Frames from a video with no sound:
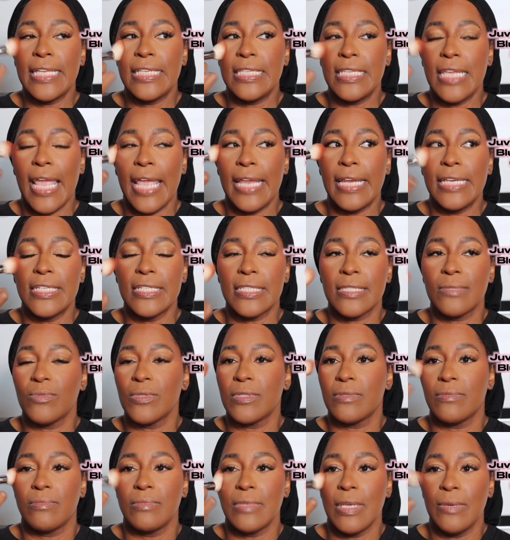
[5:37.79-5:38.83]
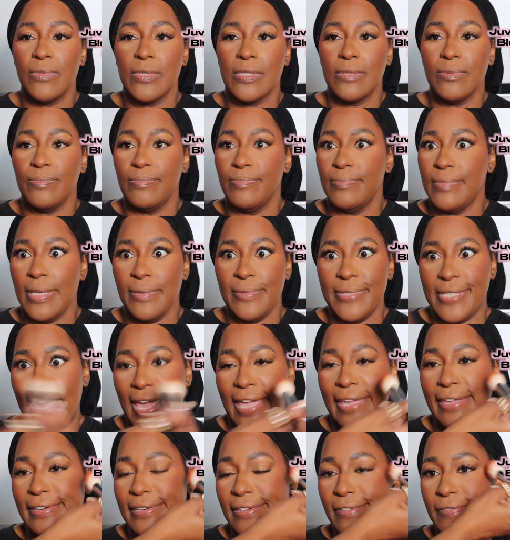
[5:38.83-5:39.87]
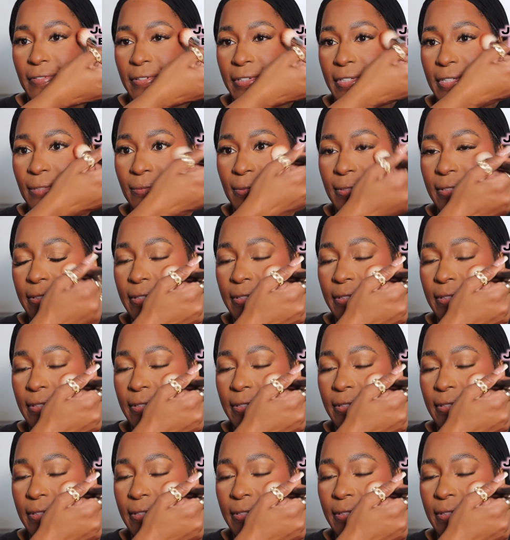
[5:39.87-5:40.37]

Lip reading: For the makeup artists who know and who get it,